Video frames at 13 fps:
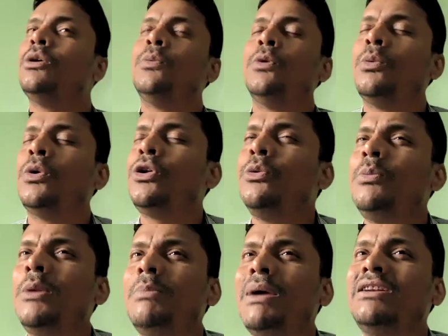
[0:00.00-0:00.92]
What do you
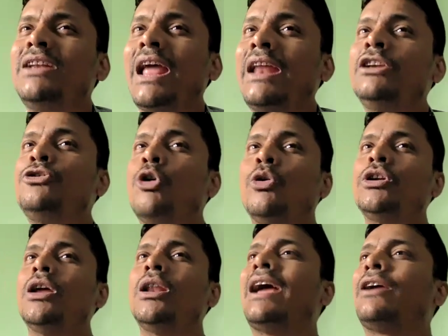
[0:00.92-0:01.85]
mean by
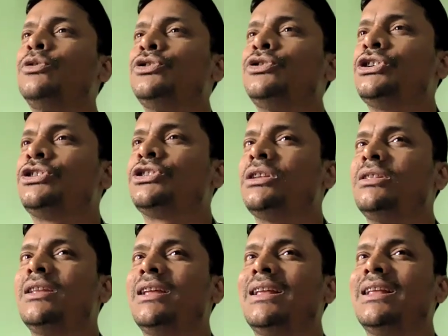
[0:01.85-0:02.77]
territorial acquisition?
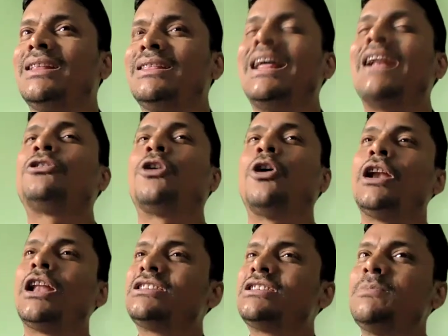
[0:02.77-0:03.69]
That
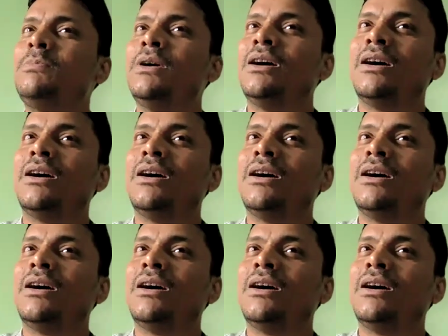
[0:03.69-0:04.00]
called as a